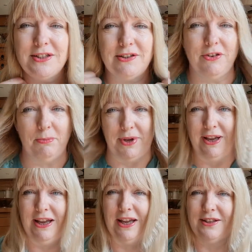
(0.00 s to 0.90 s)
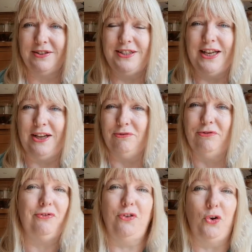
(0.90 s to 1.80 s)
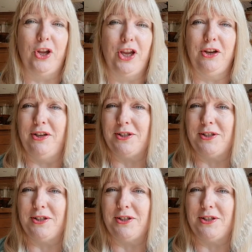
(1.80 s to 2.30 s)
So I've got my hair down for you.